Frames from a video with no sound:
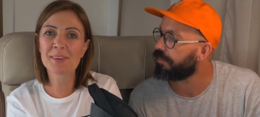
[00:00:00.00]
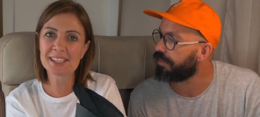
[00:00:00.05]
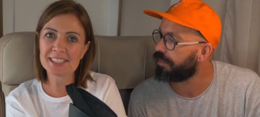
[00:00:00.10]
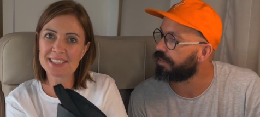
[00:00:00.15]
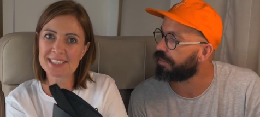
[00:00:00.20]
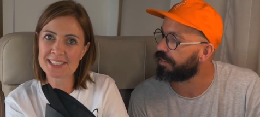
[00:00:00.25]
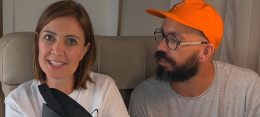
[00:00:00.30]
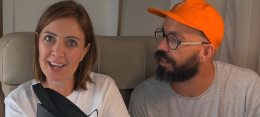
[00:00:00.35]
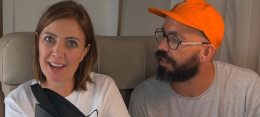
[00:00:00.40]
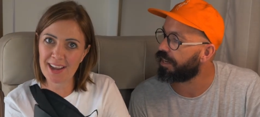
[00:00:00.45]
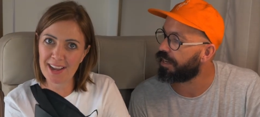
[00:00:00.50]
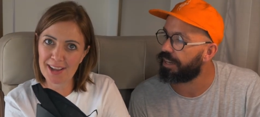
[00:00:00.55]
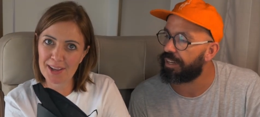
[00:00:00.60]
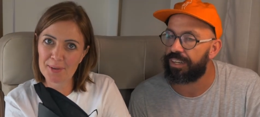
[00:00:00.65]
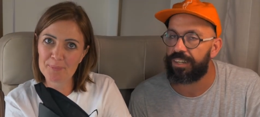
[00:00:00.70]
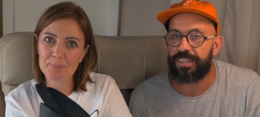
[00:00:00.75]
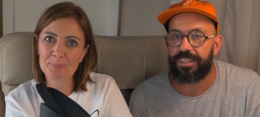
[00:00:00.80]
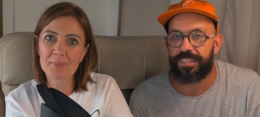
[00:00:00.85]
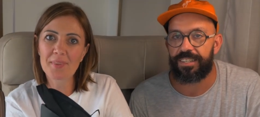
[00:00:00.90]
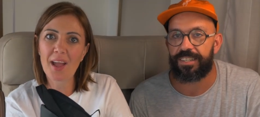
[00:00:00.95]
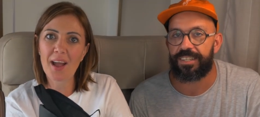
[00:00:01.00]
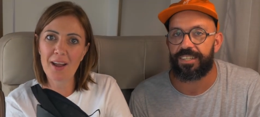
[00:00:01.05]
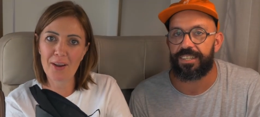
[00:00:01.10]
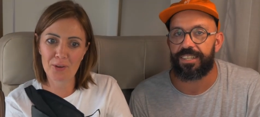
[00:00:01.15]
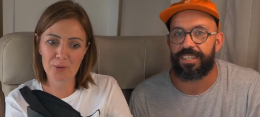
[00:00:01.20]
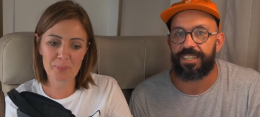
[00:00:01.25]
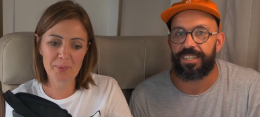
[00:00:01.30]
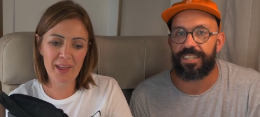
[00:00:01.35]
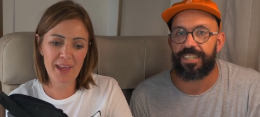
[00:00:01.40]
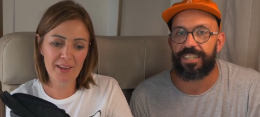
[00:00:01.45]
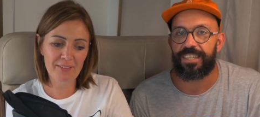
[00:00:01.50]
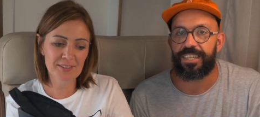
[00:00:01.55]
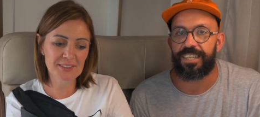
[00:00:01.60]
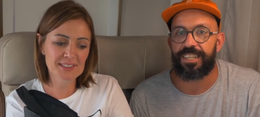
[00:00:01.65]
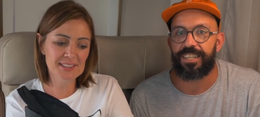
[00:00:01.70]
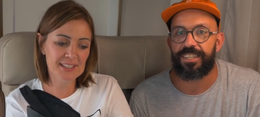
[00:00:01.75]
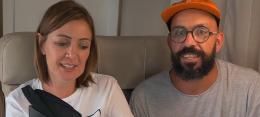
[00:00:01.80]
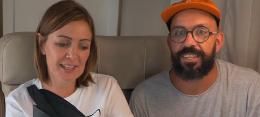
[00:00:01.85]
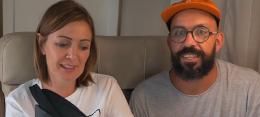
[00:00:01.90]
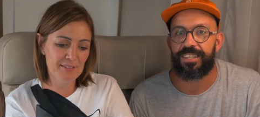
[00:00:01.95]
Speaker 1: months' time, I will be able
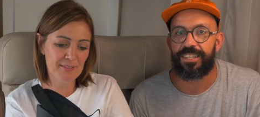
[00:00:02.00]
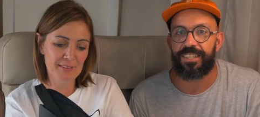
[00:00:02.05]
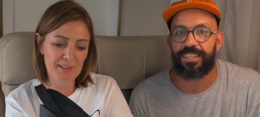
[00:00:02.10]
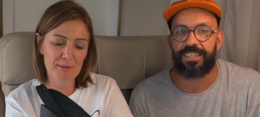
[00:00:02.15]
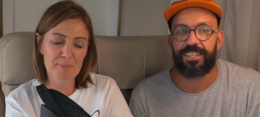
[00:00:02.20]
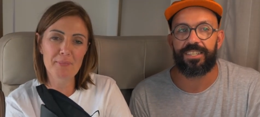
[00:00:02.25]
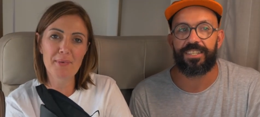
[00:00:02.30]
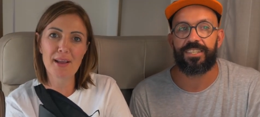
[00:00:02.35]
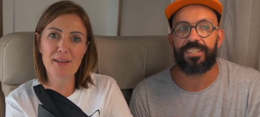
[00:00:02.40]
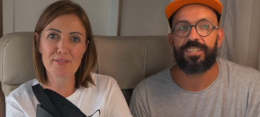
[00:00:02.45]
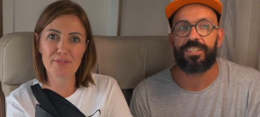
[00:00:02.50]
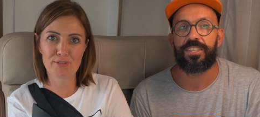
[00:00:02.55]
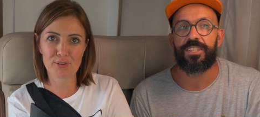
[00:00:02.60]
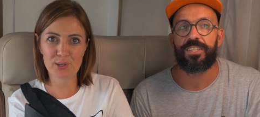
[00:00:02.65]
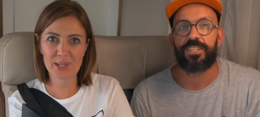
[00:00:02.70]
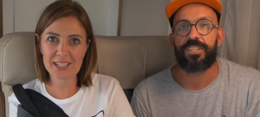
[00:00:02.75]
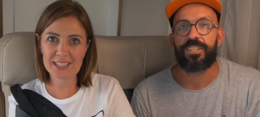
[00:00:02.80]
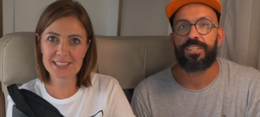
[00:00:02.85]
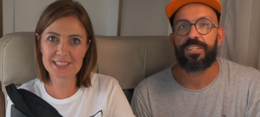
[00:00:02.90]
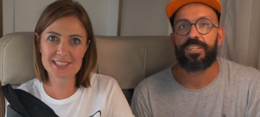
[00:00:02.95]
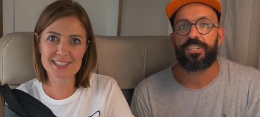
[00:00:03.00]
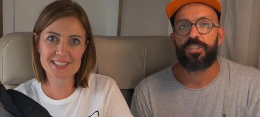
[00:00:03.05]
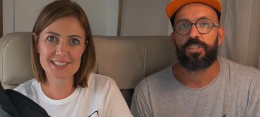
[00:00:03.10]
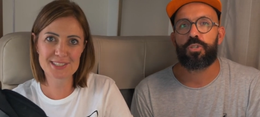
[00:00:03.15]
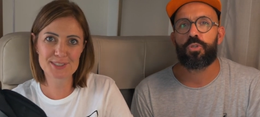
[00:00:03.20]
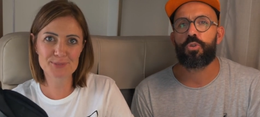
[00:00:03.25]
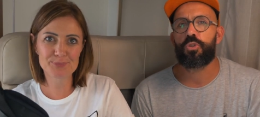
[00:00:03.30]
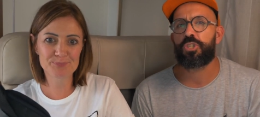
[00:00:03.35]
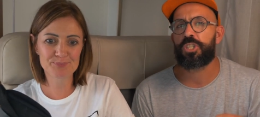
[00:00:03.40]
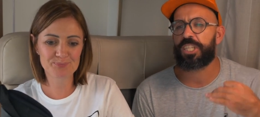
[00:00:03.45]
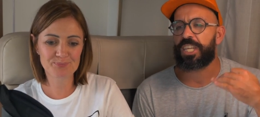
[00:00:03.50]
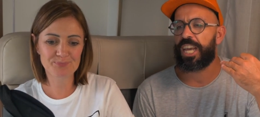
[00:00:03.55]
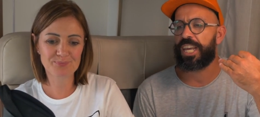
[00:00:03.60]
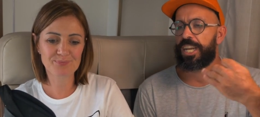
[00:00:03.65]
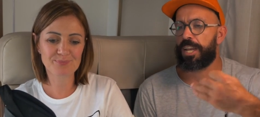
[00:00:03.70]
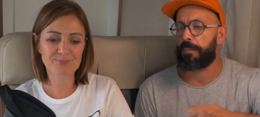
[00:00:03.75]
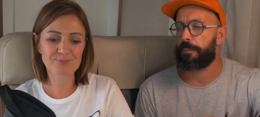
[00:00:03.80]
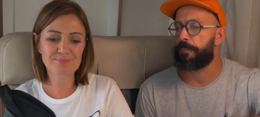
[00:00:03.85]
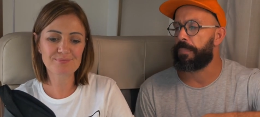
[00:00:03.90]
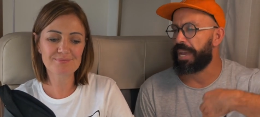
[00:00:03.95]
to give them my fullest.
Speaker 2: To
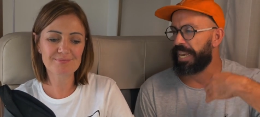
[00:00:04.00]
get it